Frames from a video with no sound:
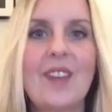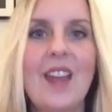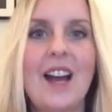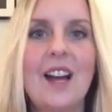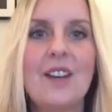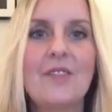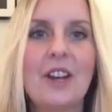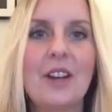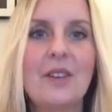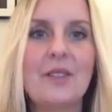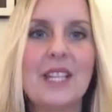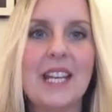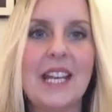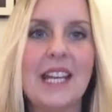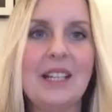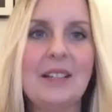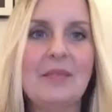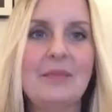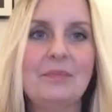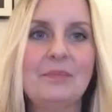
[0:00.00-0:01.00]
Hi,
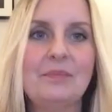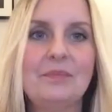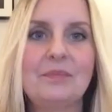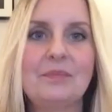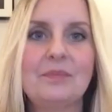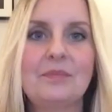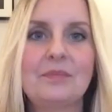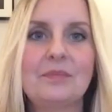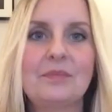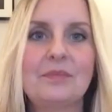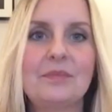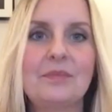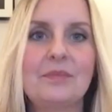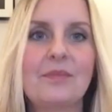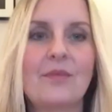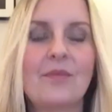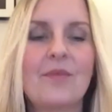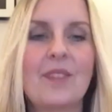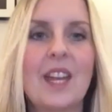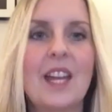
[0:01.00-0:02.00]
Rosie.
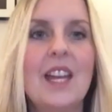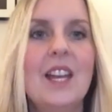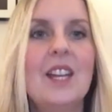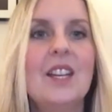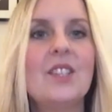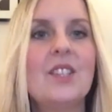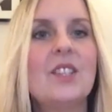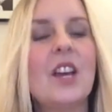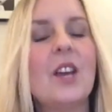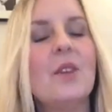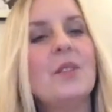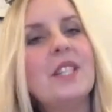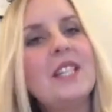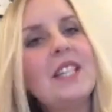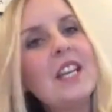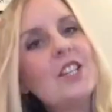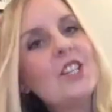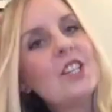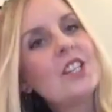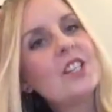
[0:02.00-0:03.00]
So,
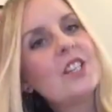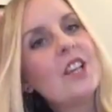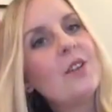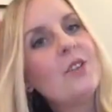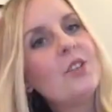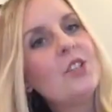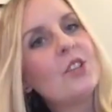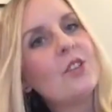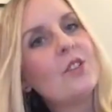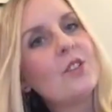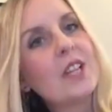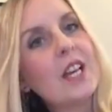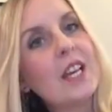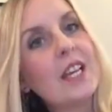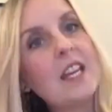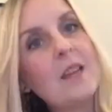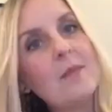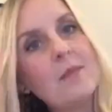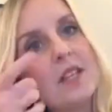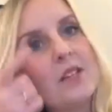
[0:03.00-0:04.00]
stitching socials. I
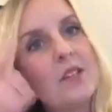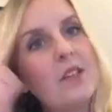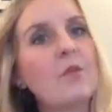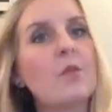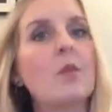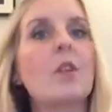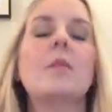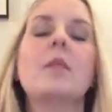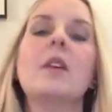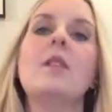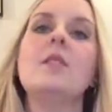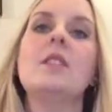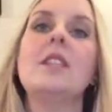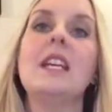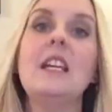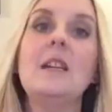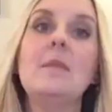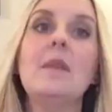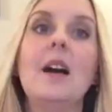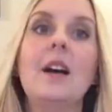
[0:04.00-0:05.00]
keep saying to everyone I'm going
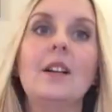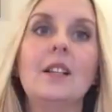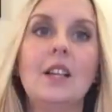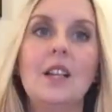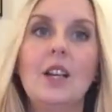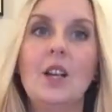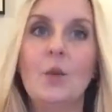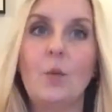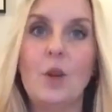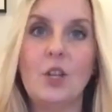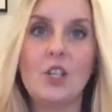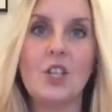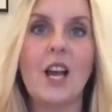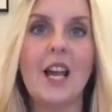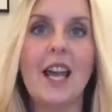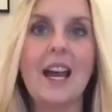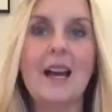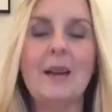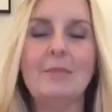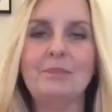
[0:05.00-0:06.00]
to email, which I
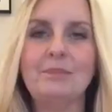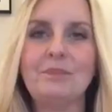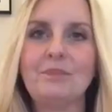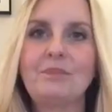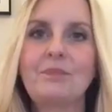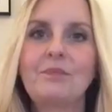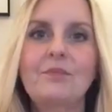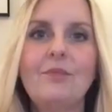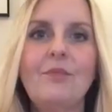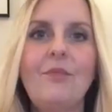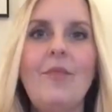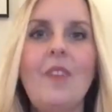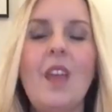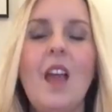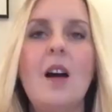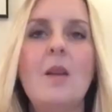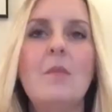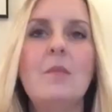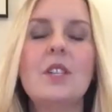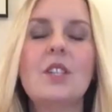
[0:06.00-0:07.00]
am.
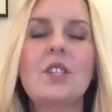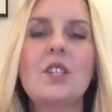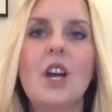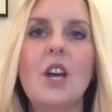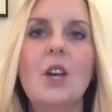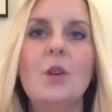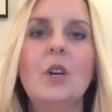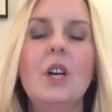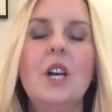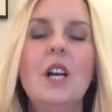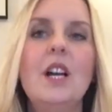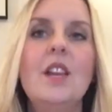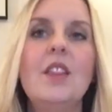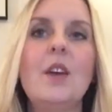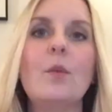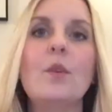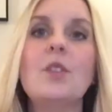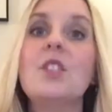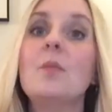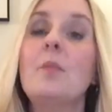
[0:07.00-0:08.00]
Um, so,
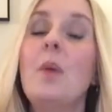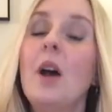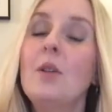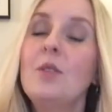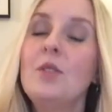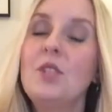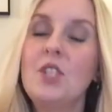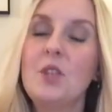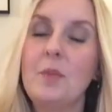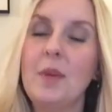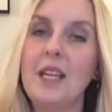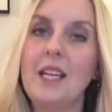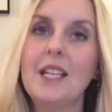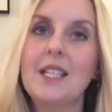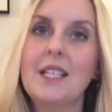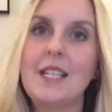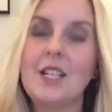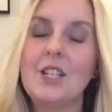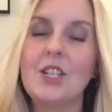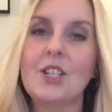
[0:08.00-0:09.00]
there was supposed to be a
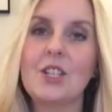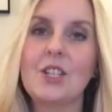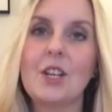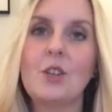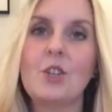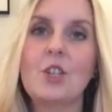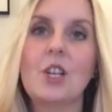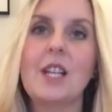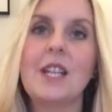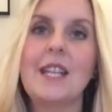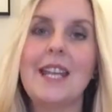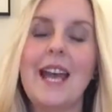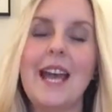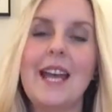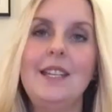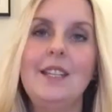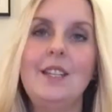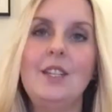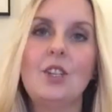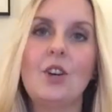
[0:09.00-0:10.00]
stitching social at the
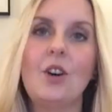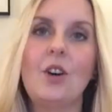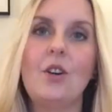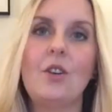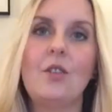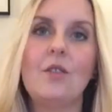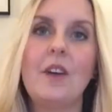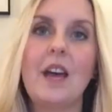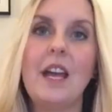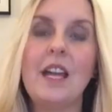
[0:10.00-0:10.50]
end of